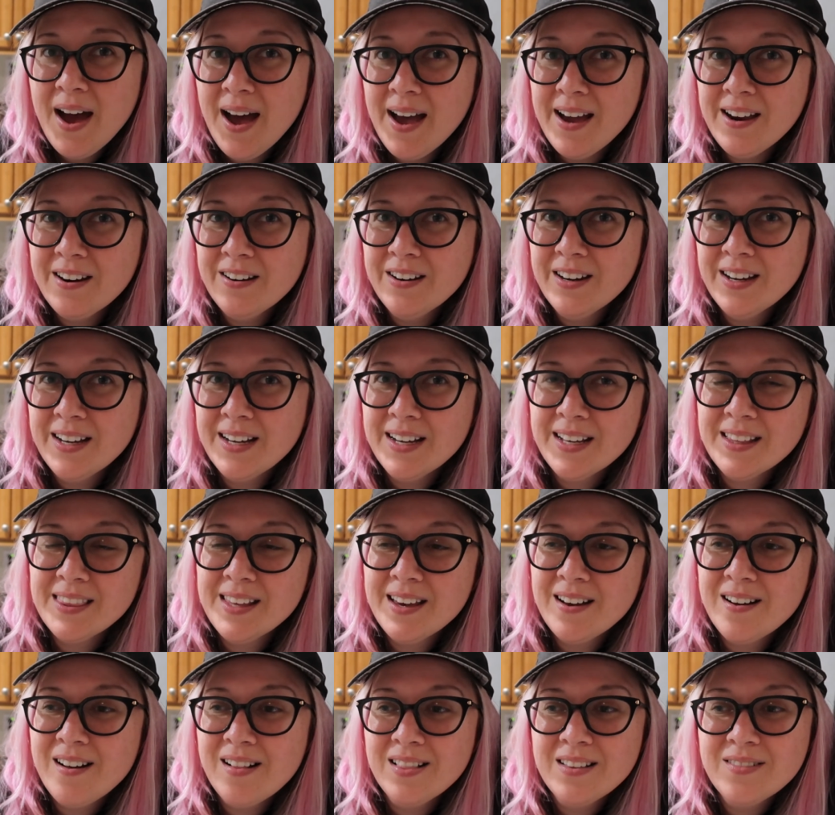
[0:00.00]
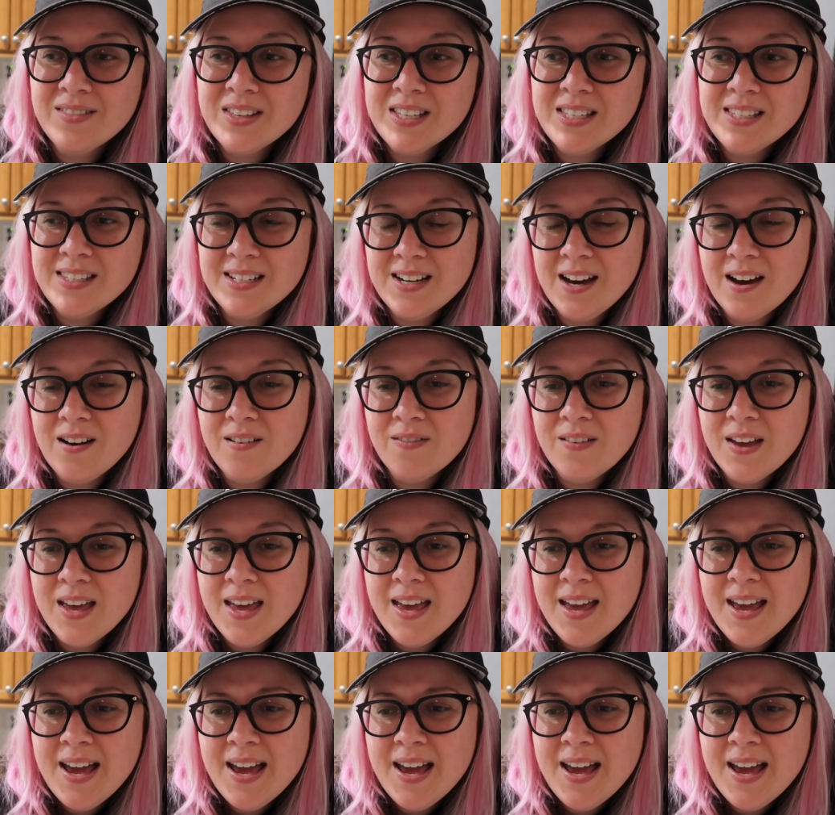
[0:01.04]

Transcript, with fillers: hiring and like all of this stuff.